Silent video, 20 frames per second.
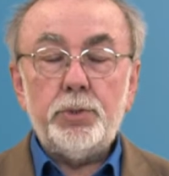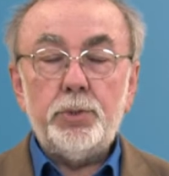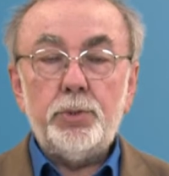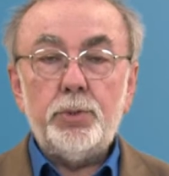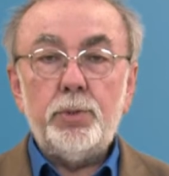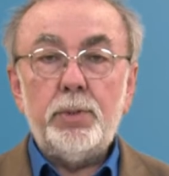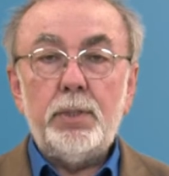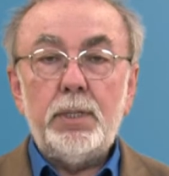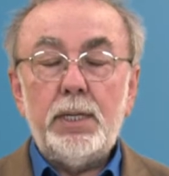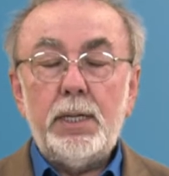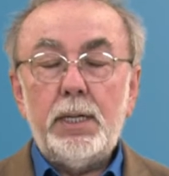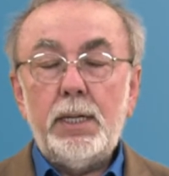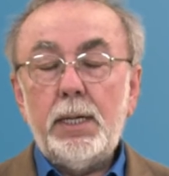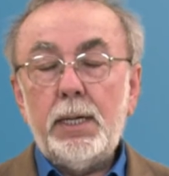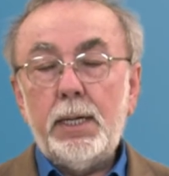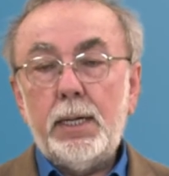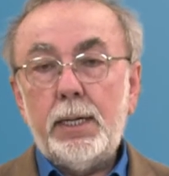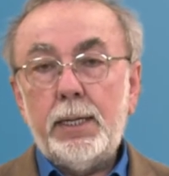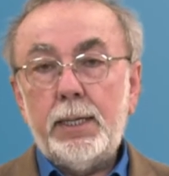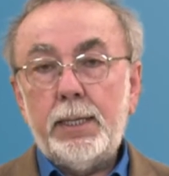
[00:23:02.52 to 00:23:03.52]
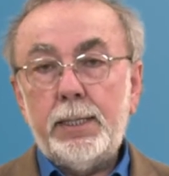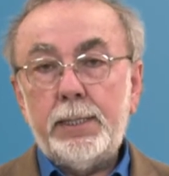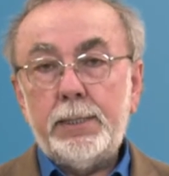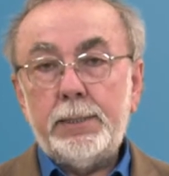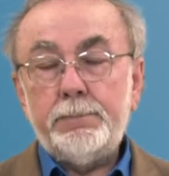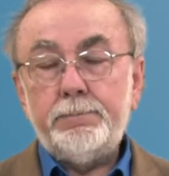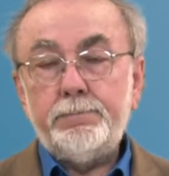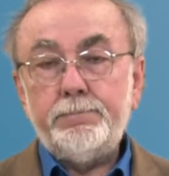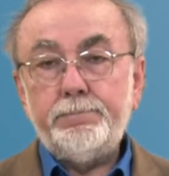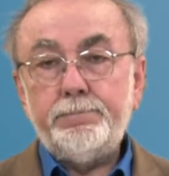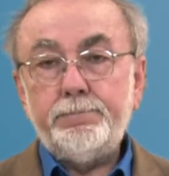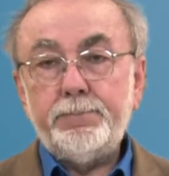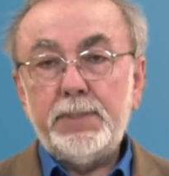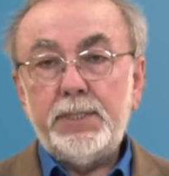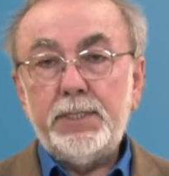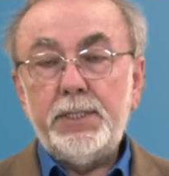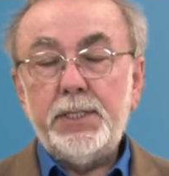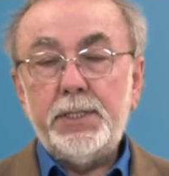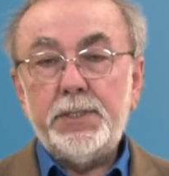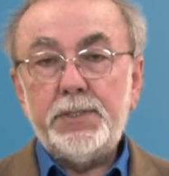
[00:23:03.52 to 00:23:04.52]
you
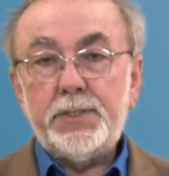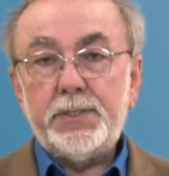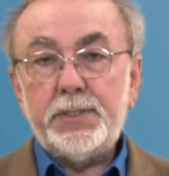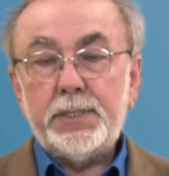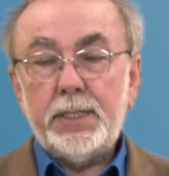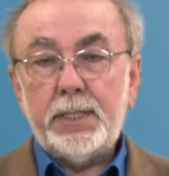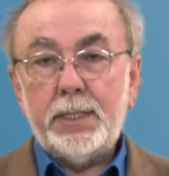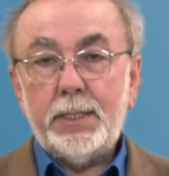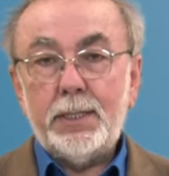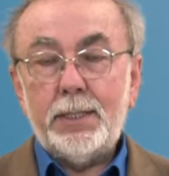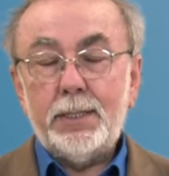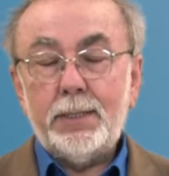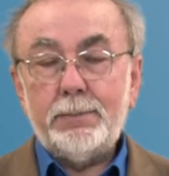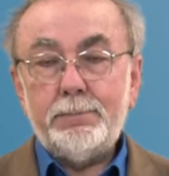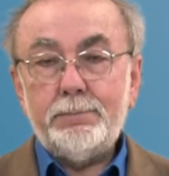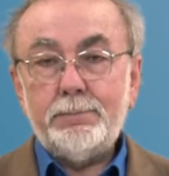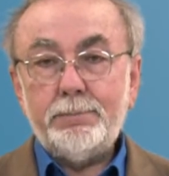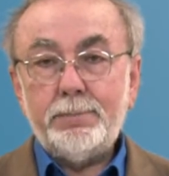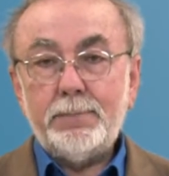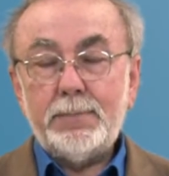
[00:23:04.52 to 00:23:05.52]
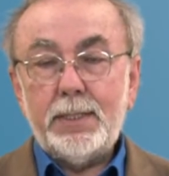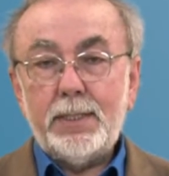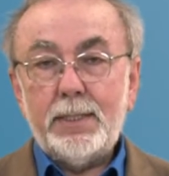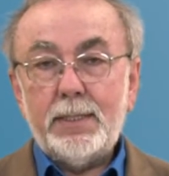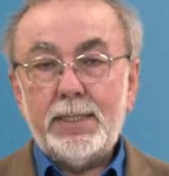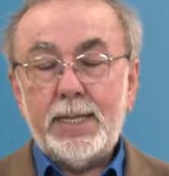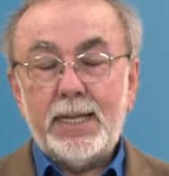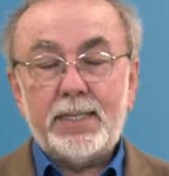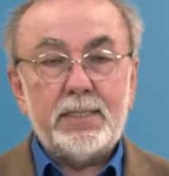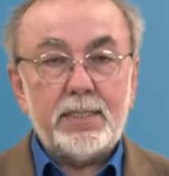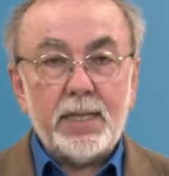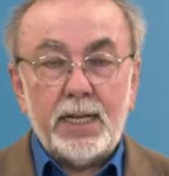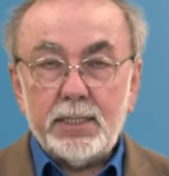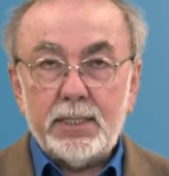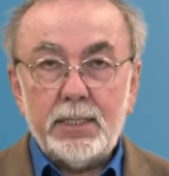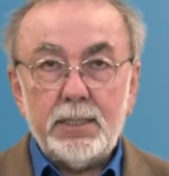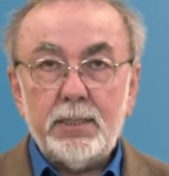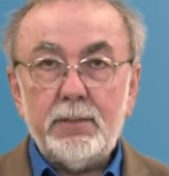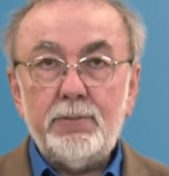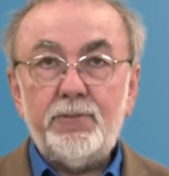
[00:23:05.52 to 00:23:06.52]
this
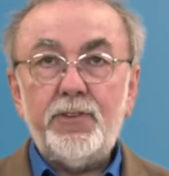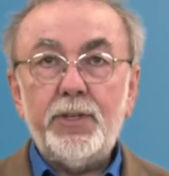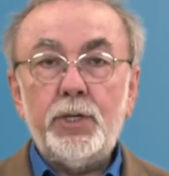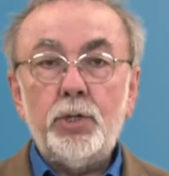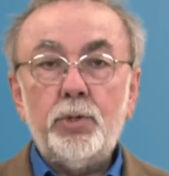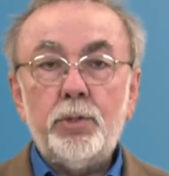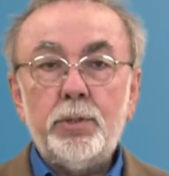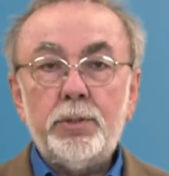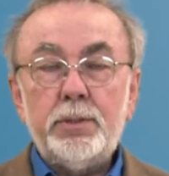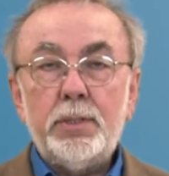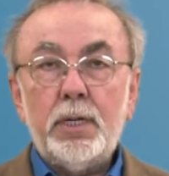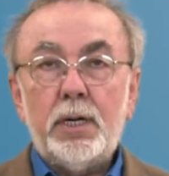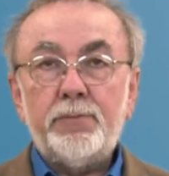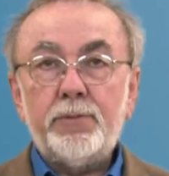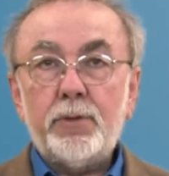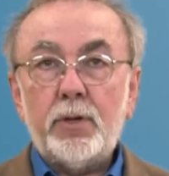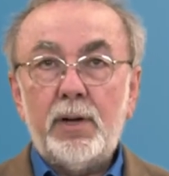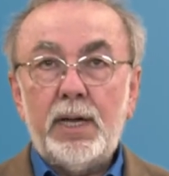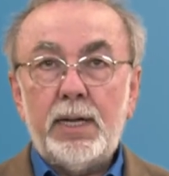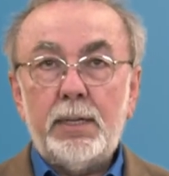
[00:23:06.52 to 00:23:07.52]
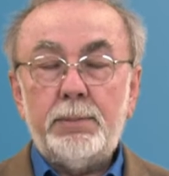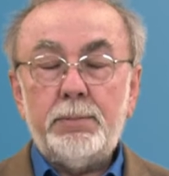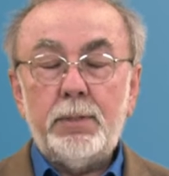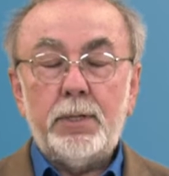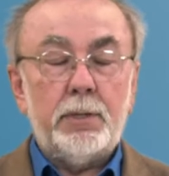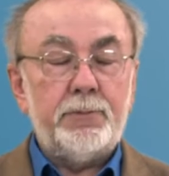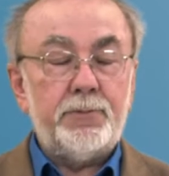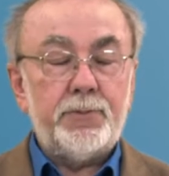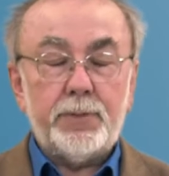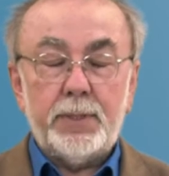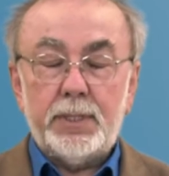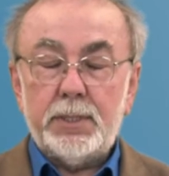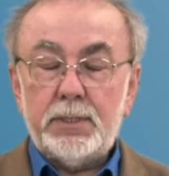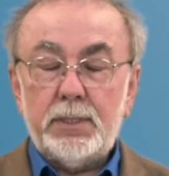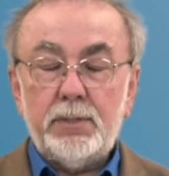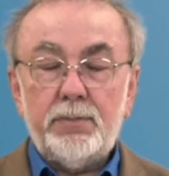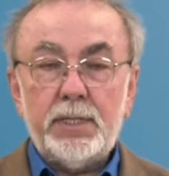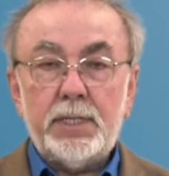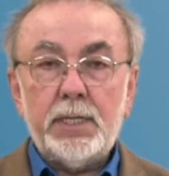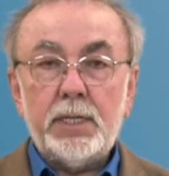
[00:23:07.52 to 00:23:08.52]
exciting field of
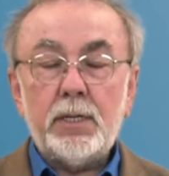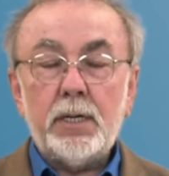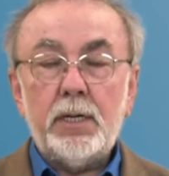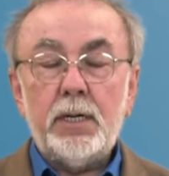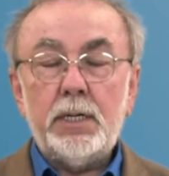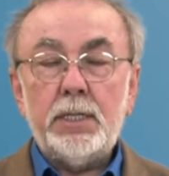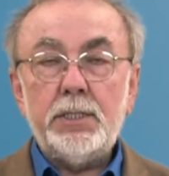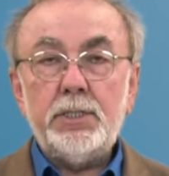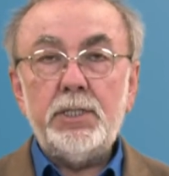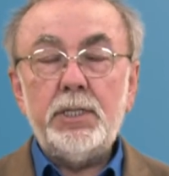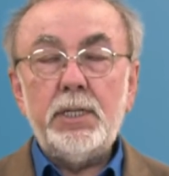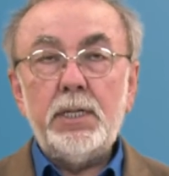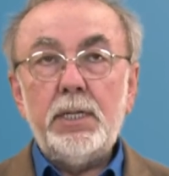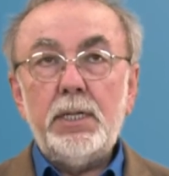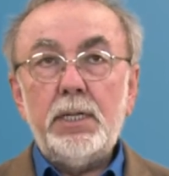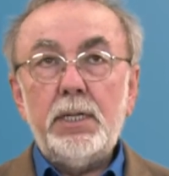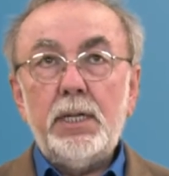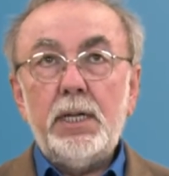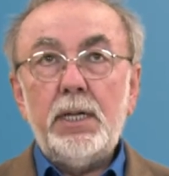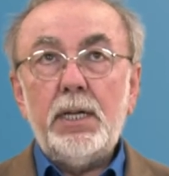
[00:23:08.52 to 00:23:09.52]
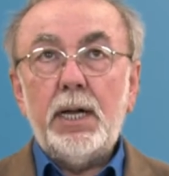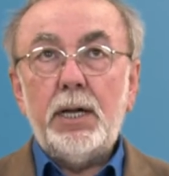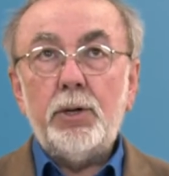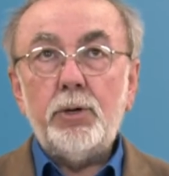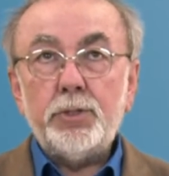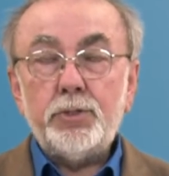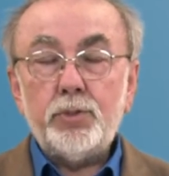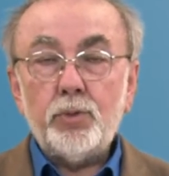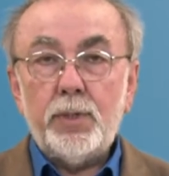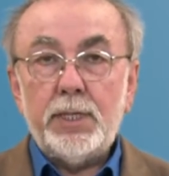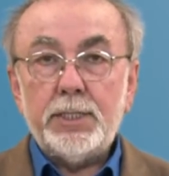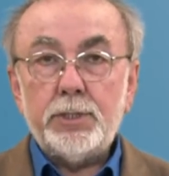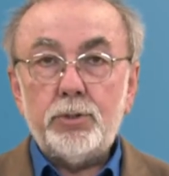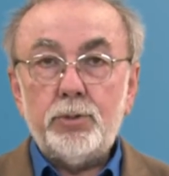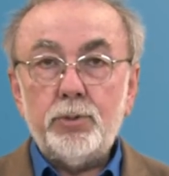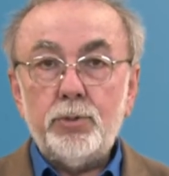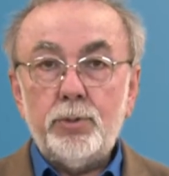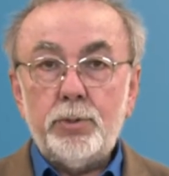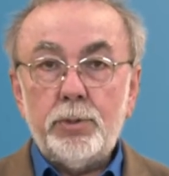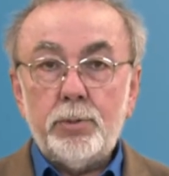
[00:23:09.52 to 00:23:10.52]
civic ecology. I also
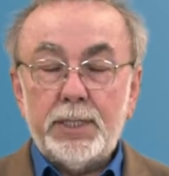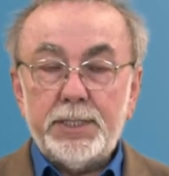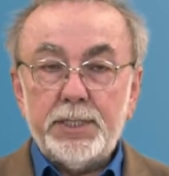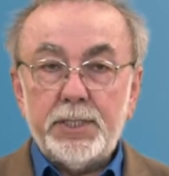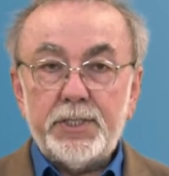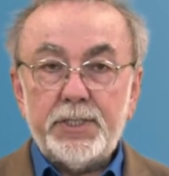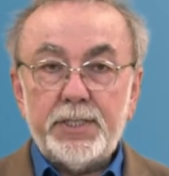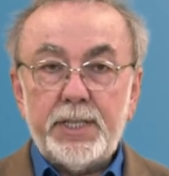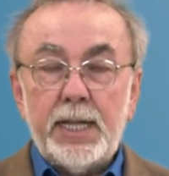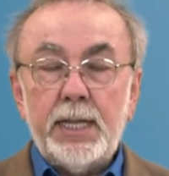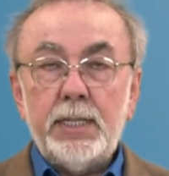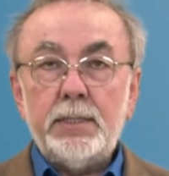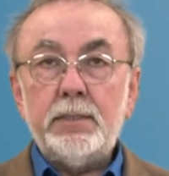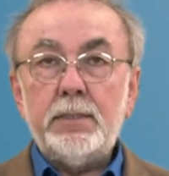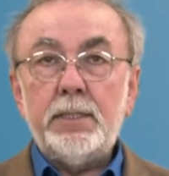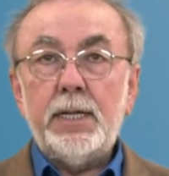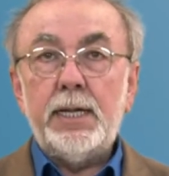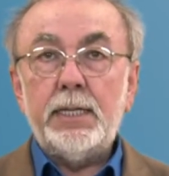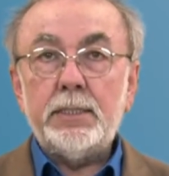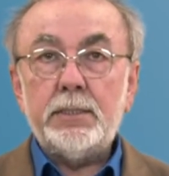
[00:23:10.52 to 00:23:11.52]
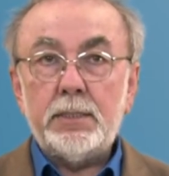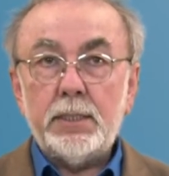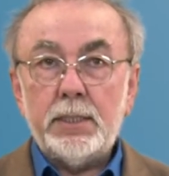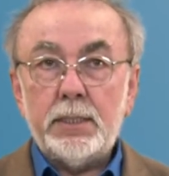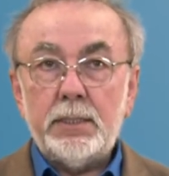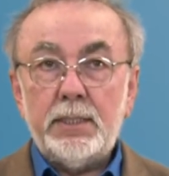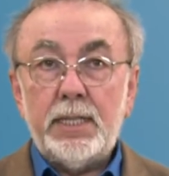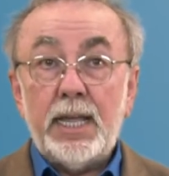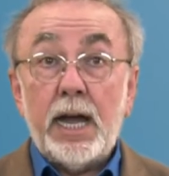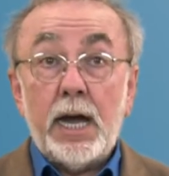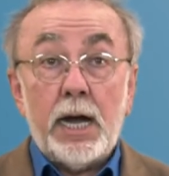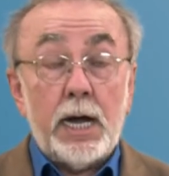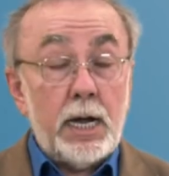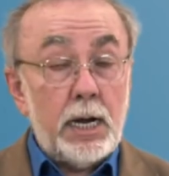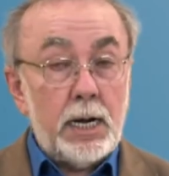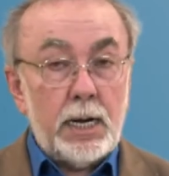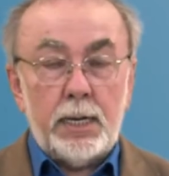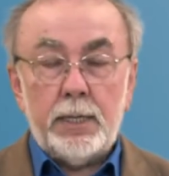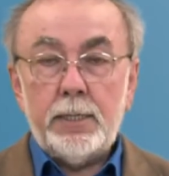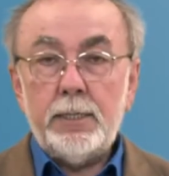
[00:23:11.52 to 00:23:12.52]
want to understand that there
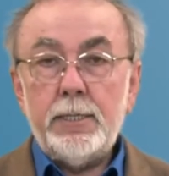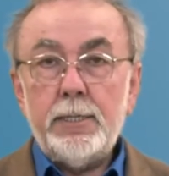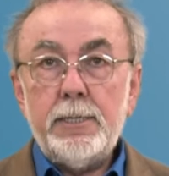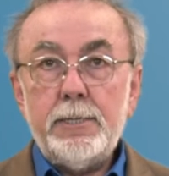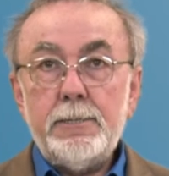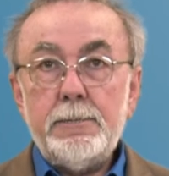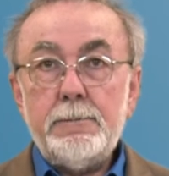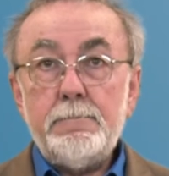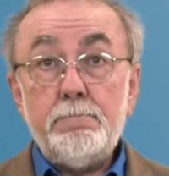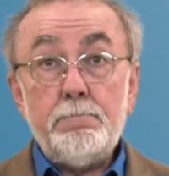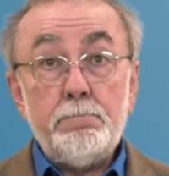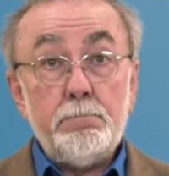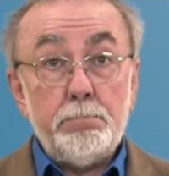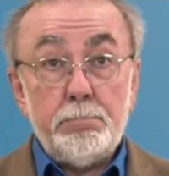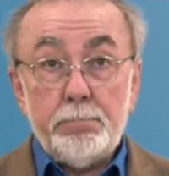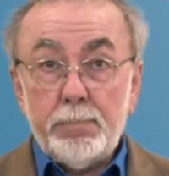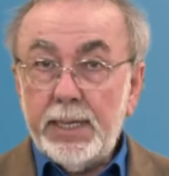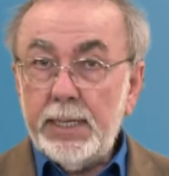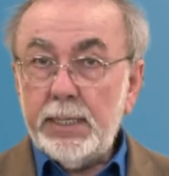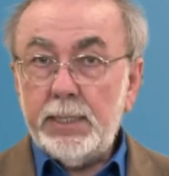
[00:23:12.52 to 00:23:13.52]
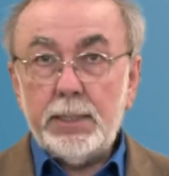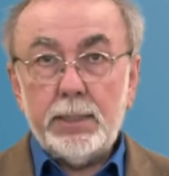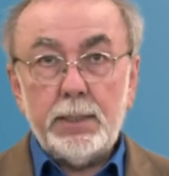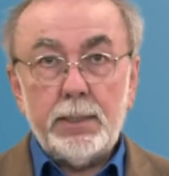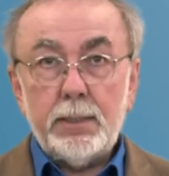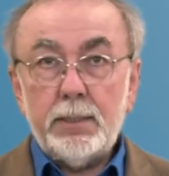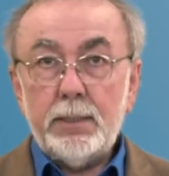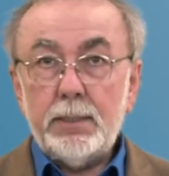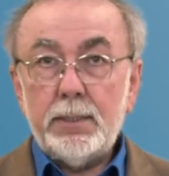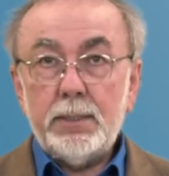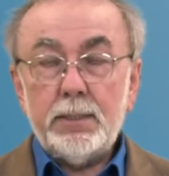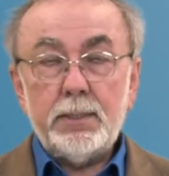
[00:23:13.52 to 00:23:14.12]
are many